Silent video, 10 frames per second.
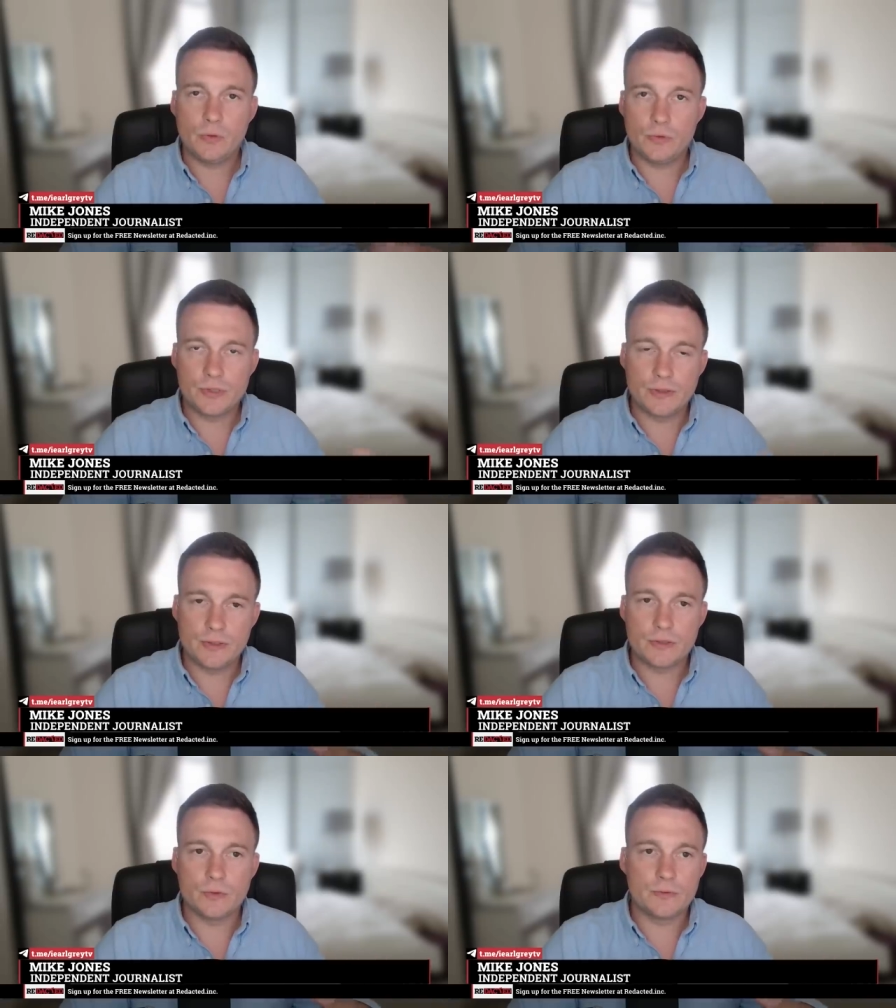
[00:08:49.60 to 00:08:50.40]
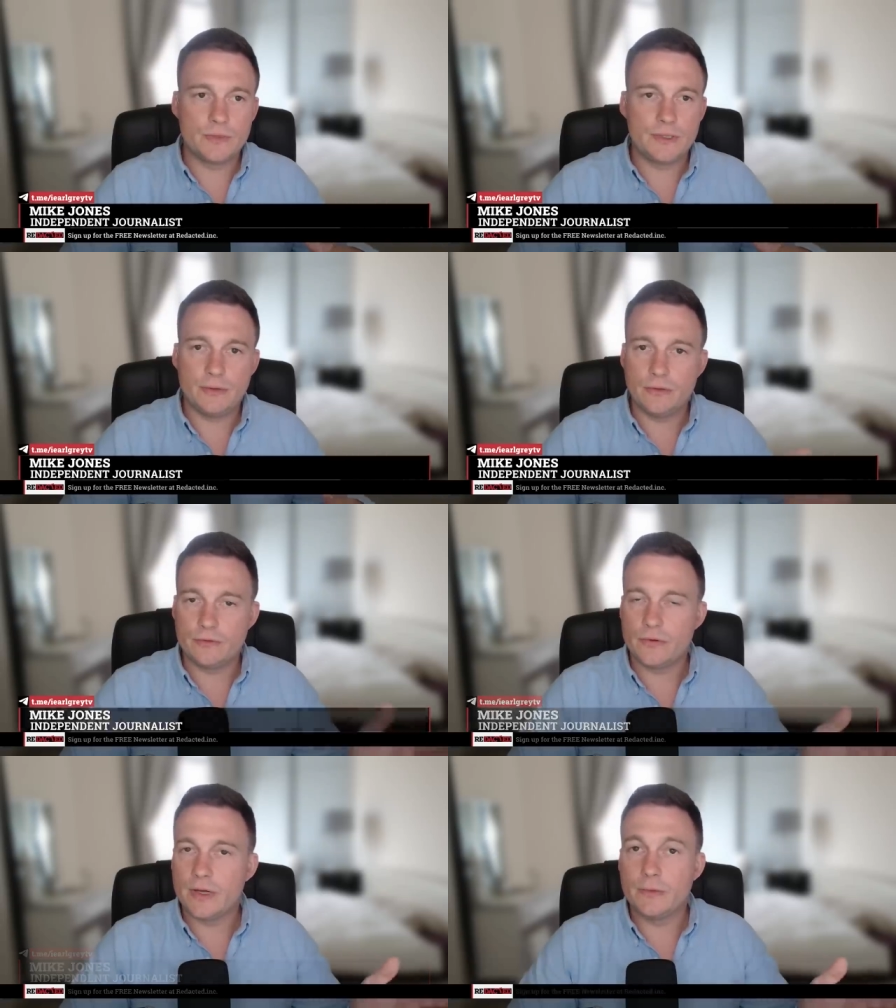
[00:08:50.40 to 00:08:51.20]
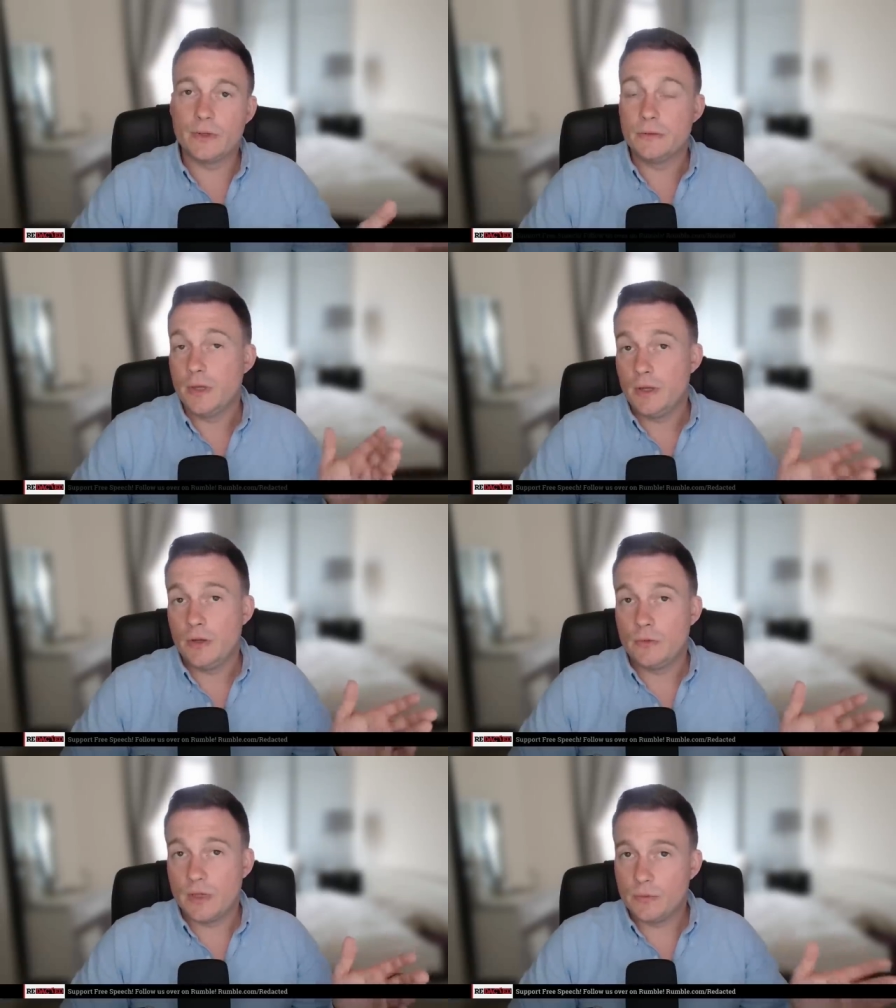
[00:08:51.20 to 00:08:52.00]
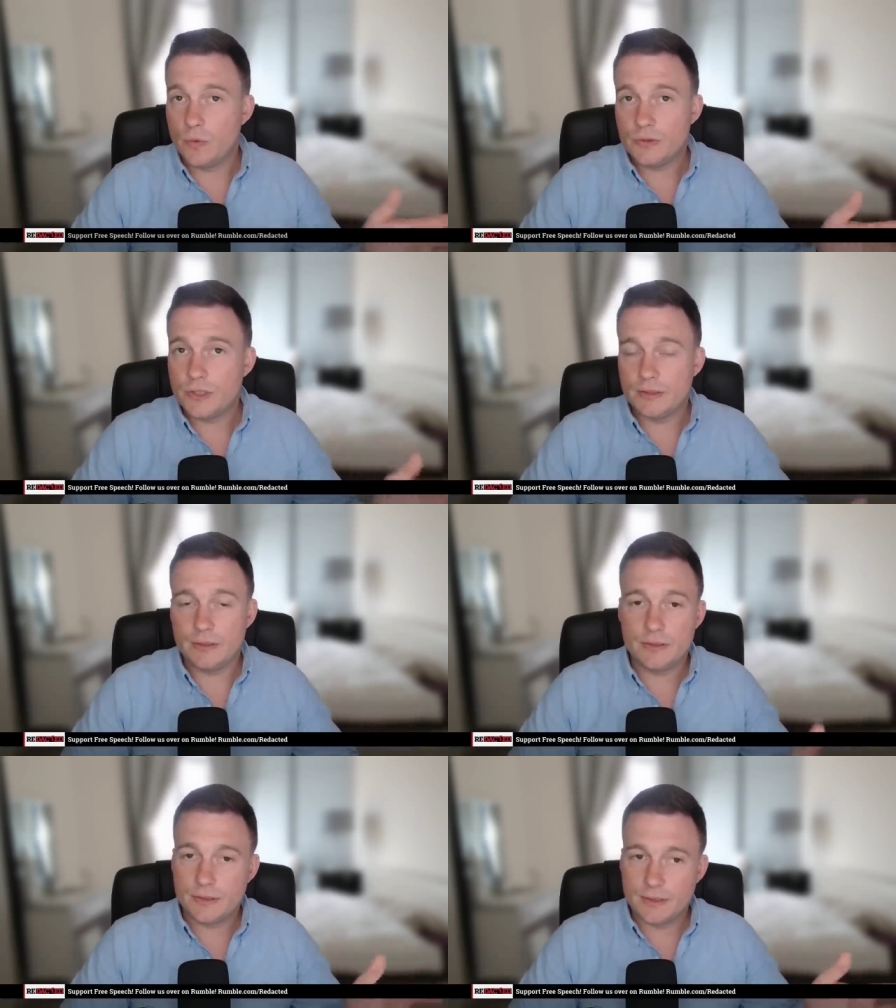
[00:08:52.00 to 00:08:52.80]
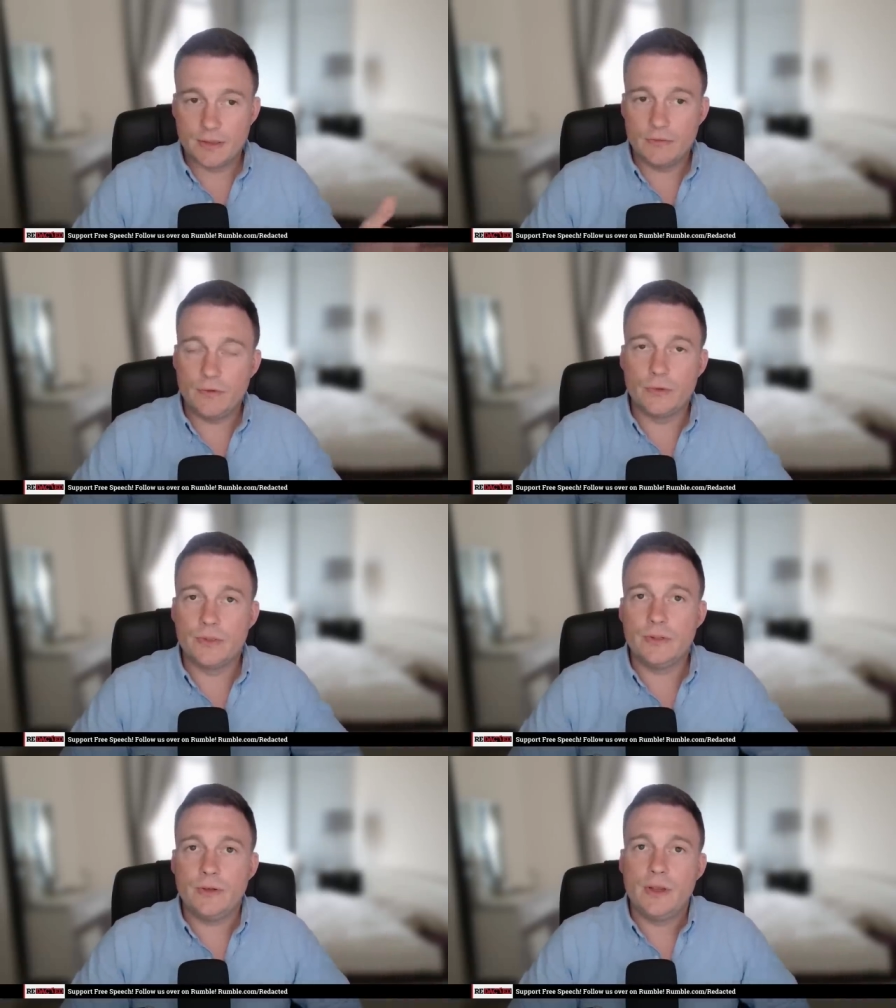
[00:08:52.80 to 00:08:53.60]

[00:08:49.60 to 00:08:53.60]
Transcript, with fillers: but also the source material for anyone who may be watching that's uh, fluent